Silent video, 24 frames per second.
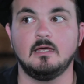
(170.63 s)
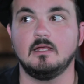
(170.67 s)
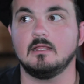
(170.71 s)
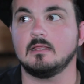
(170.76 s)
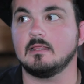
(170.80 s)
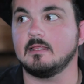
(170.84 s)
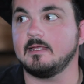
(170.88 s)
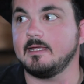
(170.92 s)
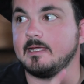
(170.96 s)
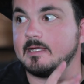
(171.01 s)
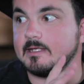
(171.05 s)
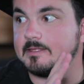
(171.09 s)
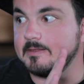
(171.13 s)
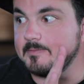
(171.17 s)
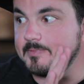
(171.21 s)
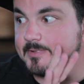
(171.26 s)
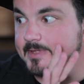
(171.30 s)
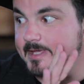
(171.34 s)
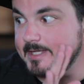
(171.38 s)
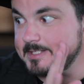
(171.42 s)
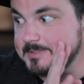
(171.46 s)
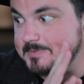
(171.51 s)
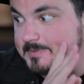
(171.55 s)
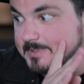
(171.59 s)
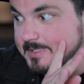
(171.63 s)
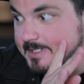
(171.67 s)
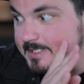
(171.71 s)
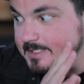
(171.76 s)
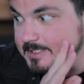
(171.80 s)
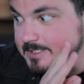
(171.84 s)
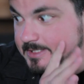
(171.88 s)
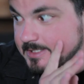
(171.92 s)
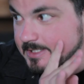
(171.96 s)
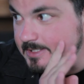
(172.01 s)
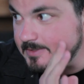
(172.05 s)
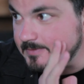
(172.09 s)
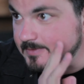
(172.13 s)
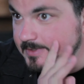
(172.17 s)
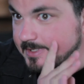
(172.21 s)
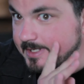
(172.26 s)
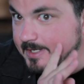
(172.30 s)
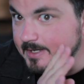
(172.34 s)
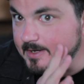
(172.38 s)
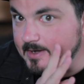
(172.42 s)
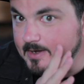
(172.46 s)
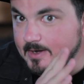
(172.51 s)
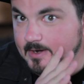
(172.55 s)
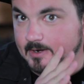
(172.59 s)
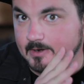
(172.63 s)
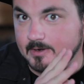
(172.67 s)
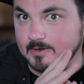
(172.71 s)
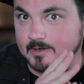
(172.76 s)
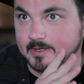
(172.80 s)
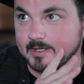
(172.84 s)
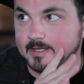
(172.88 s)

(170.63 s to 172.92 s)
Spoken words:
Link in the place where links generally are.